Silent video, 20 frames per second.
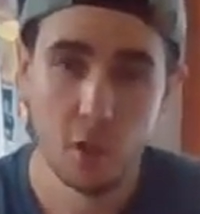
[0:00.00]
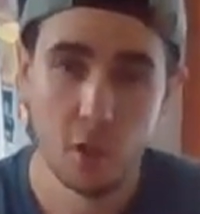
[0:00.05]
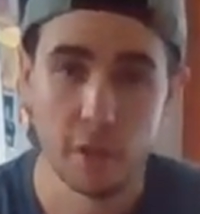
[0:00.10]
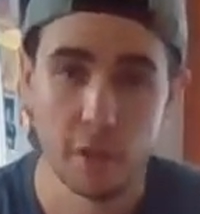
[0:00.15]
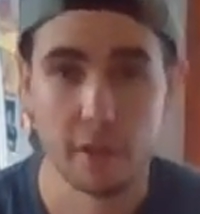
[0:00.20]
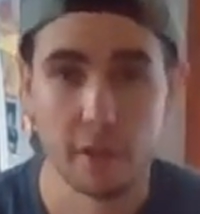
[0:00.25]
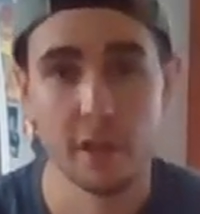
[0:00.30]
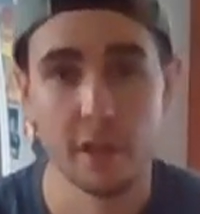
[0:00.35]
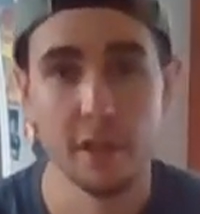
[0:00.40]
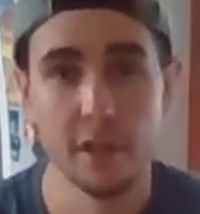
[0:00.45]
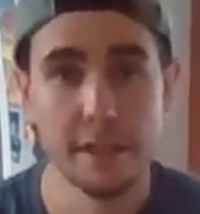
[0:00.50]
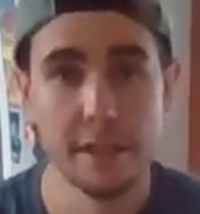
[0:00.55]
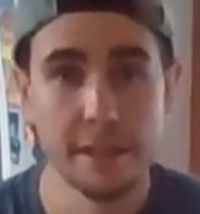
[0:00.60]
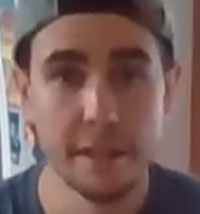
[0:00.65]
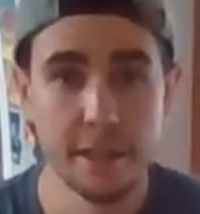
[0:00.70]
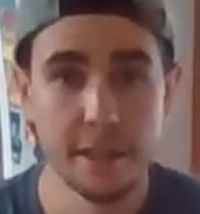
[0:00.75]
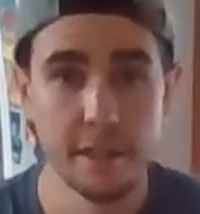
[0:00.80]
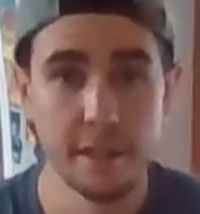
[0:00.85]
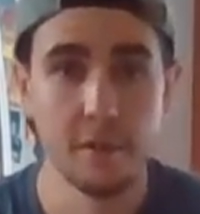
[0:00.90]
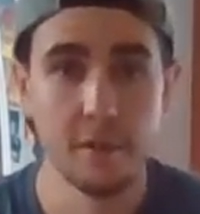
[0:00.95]
We are going to
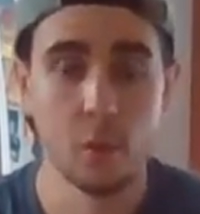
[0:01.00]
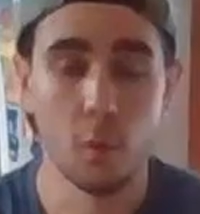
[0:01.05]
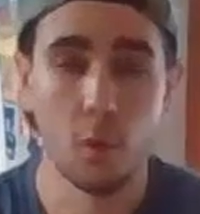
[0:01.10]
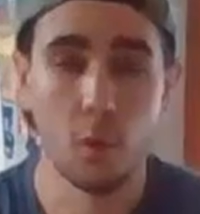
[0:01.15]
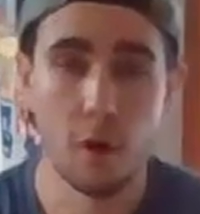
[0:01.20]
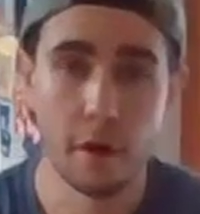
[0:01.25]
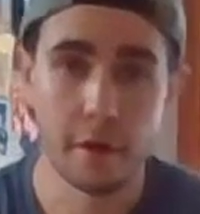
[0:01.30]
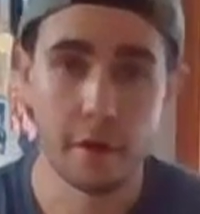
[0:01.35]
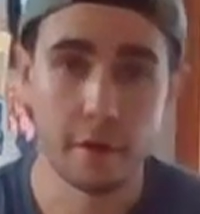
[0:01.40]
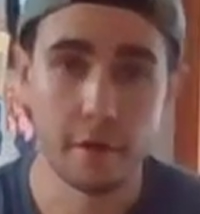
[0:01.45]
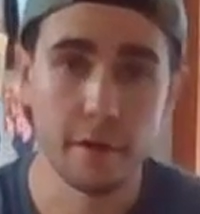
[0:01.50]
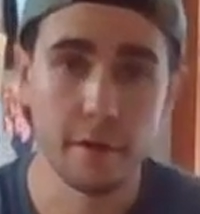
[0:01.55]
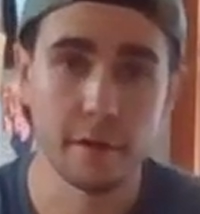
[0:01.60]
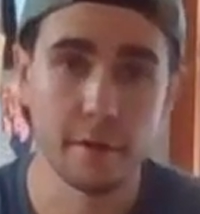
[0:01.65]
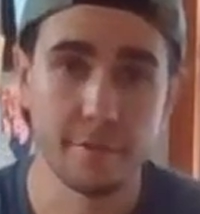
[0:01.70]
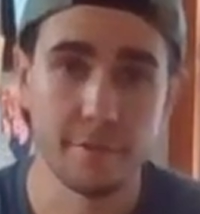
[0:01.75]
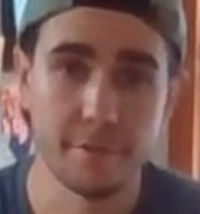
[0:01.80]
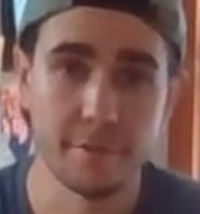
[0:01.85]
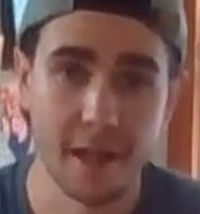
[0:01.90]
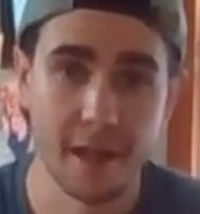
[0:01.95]
need the water,
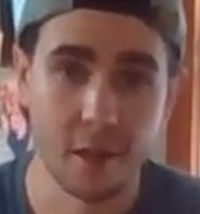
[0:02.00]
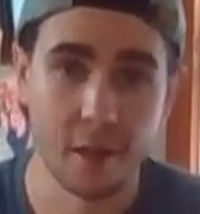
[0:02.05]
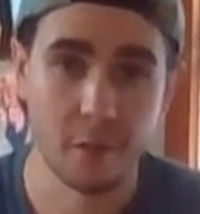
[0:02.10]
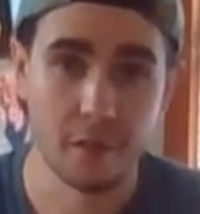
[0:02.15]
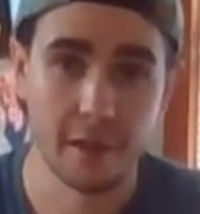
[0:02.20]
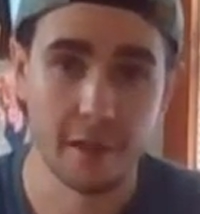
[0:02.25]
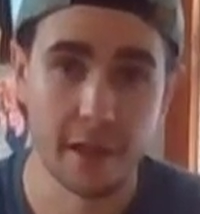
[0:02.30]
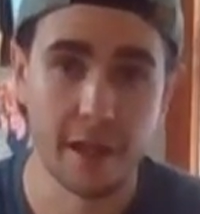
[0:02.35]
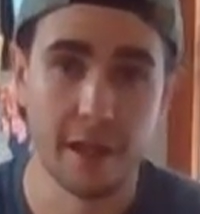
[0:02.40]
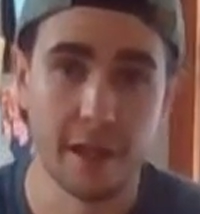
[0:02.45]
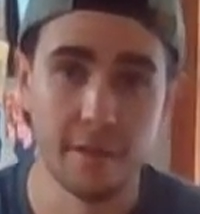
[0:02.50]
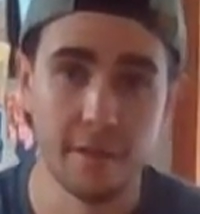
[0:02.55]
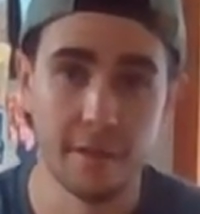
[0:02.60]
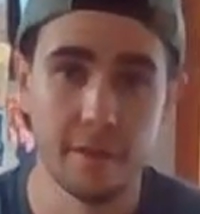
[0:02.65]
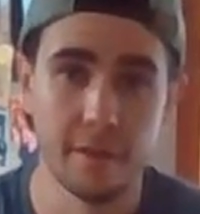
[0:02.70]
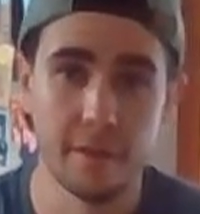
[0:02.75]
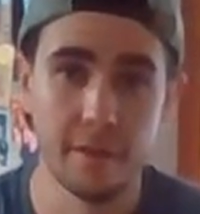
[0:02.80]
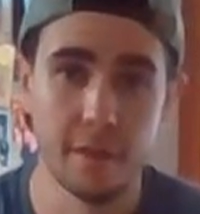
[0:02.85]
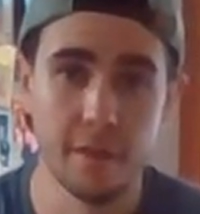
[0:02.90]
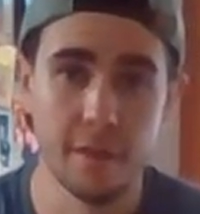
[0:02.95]
the flour, and
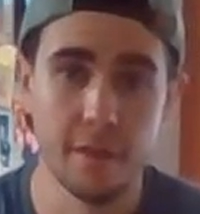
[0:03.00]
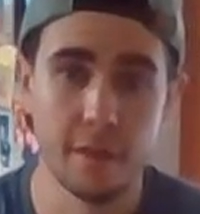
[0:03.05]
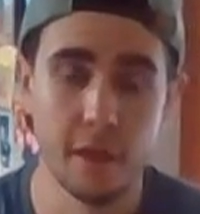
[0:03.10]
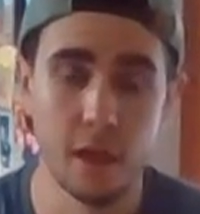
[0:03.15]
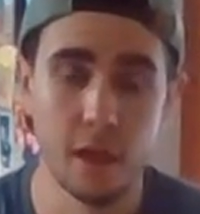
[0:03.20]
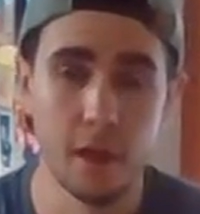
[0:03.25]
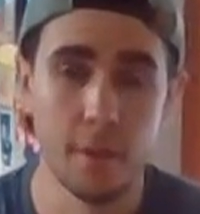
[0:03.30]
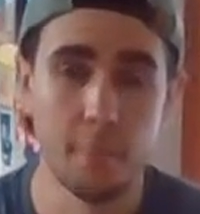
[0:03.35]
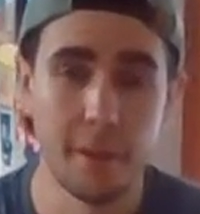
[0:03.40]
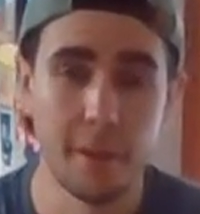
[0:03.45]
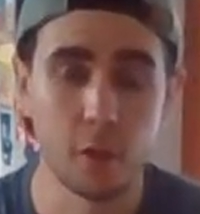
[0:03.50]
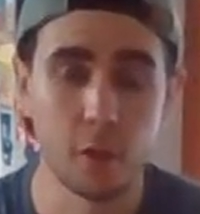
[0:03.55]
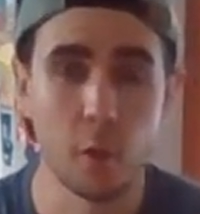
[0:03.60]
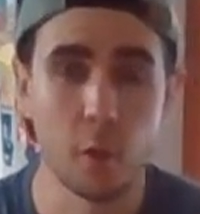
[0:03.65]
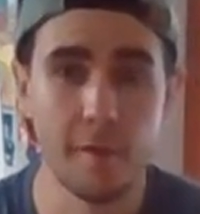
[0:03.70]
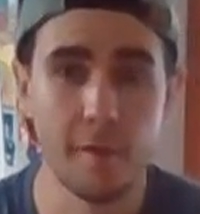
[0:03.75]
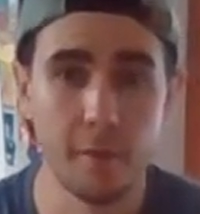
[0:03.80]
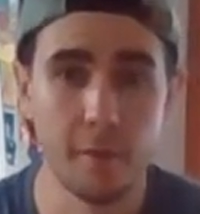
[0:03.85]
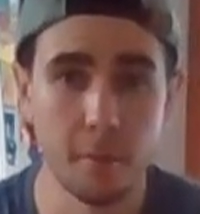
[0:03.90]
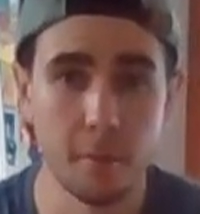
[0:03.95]
the
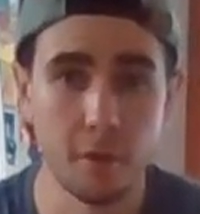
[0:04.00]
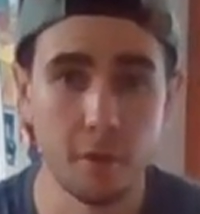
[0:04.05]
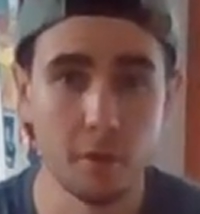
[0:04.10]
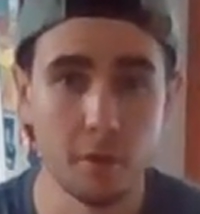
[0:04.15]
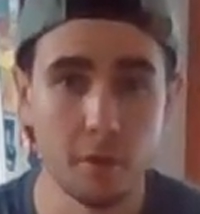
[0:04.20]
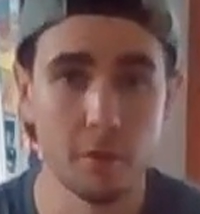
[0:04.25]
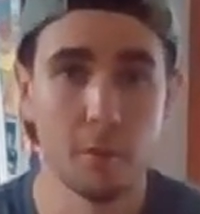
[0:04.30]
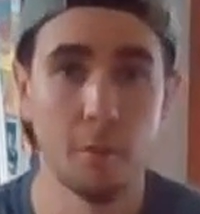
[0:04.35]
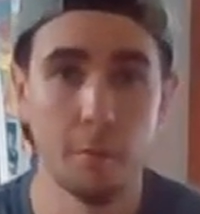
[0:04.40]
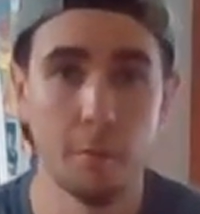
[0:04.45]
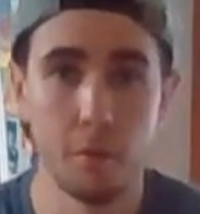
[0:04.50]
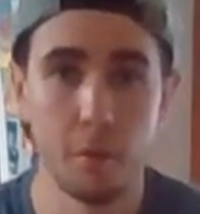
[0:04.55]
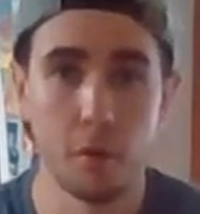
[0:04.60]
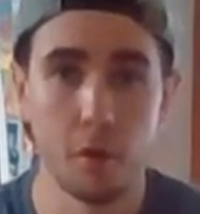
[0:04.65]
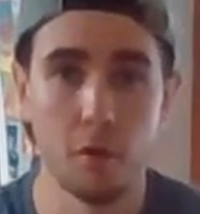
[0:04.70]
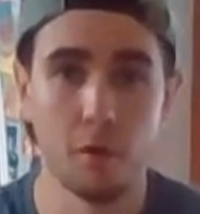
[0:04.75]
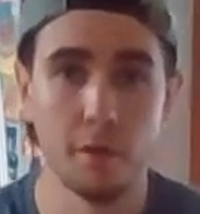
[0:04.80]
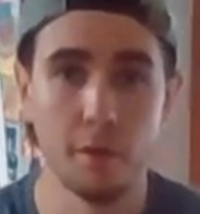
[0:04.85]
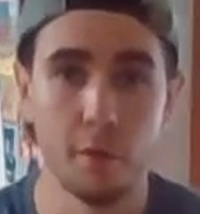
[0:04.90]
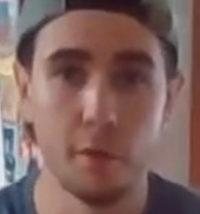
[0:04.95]
microwavable
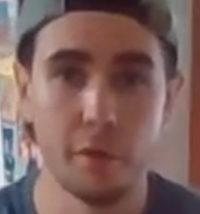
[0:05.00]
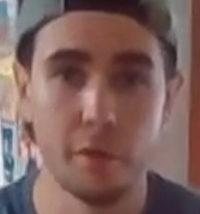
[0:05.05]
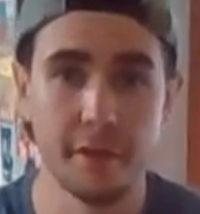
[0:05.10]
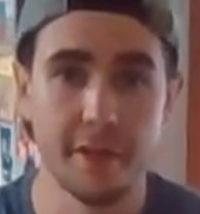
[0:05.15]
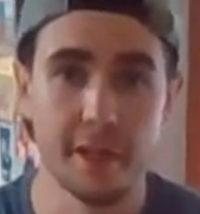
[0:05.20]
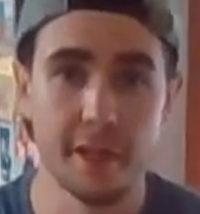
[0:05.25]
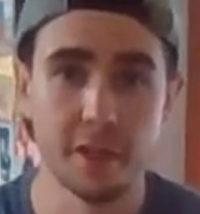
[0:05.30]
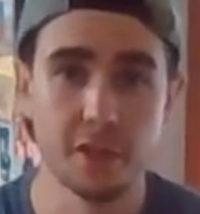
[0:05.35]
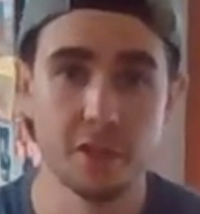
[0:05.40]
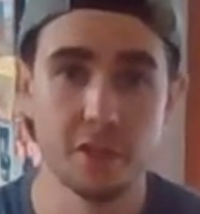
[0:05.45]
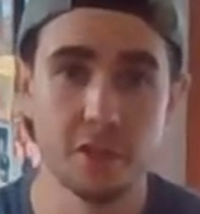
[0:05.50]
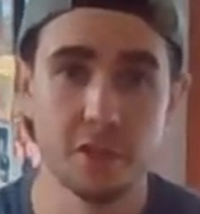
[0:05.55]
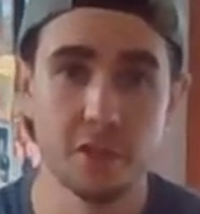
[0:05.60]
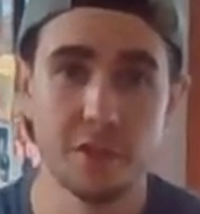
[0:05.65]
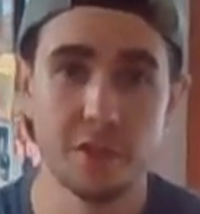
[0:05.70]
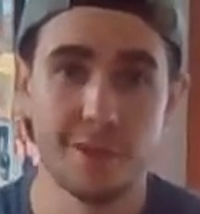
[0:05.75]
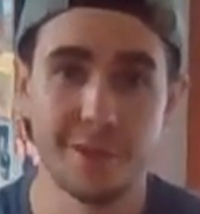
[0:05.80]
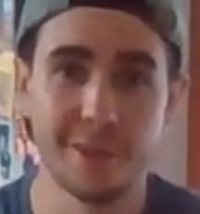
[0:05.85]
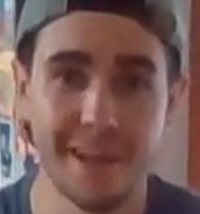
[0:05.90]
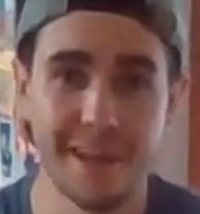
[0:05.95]
bowl or dish.
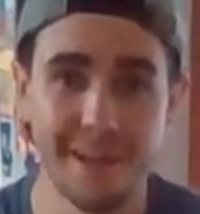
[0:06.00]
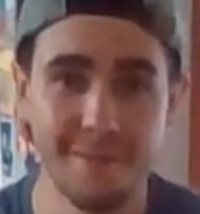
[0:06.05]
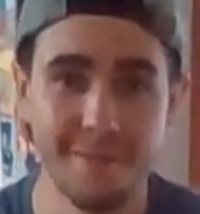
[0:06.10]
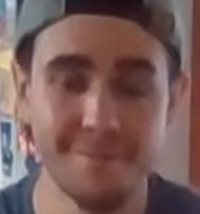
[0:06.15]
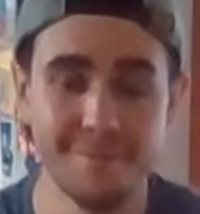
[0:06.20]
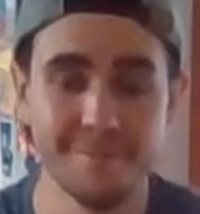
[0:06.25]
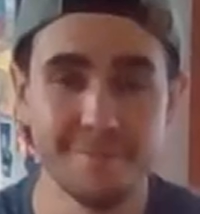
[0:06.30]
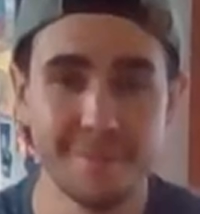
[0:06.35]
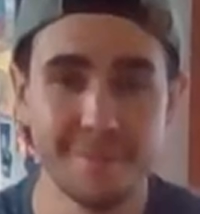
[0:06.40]
Okay,